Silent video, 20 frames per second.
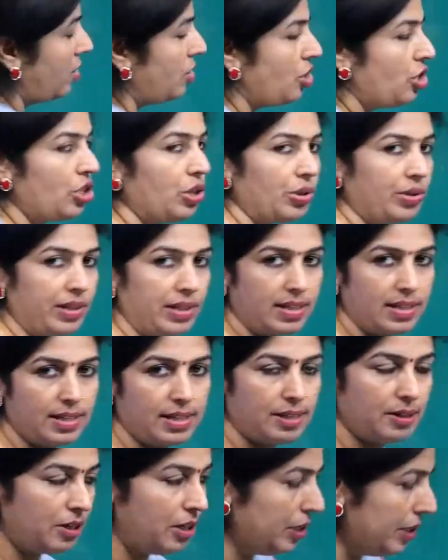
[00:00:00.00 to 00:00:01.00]

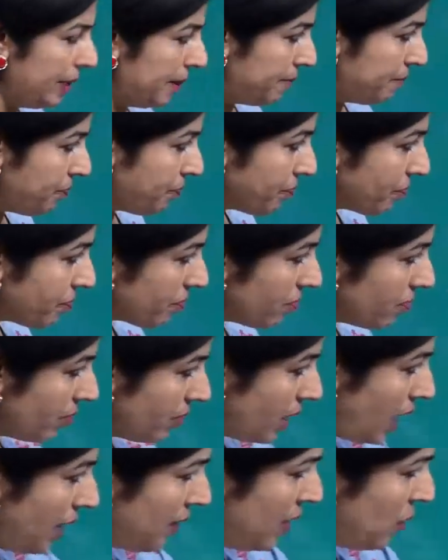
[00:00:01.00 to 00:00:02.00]
tourist. Okay.
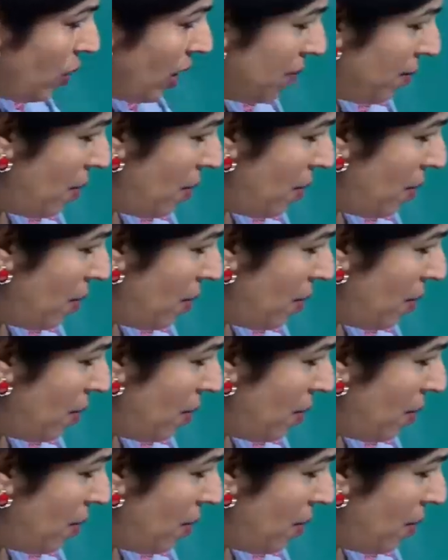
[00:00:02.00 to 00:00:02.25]
Then one